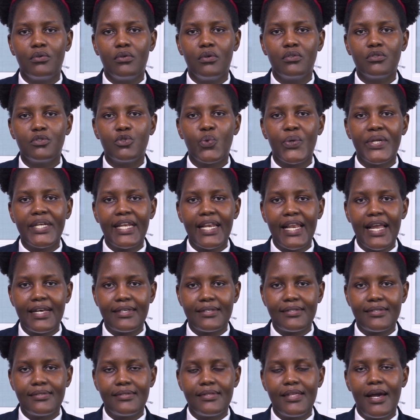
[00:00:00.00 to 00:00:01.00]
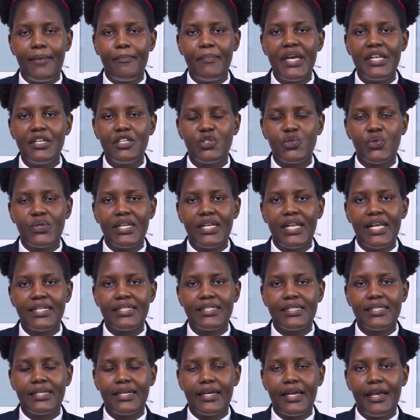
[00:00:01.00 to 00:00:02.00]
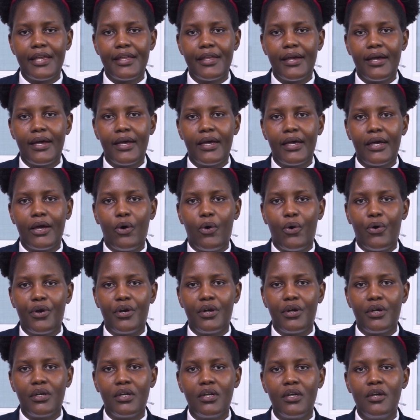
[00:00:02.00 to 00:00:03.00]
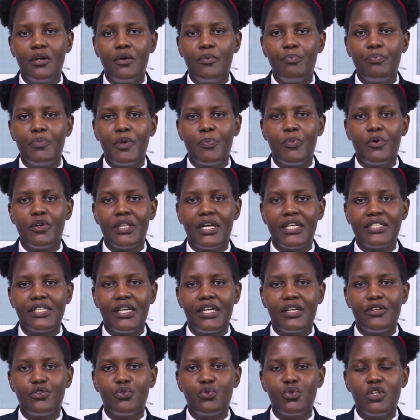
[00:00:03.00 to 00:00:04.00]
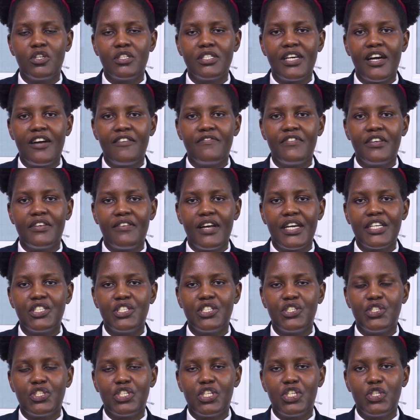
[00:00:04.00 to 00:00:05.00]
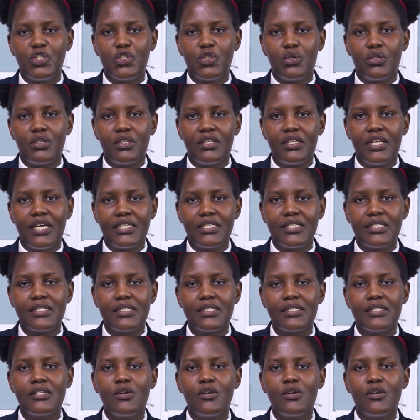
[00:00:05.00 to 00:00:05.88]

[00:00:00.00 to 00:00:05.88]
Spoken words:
swindlers, there are many swindlers in Kenya, or people that do not have the right intention that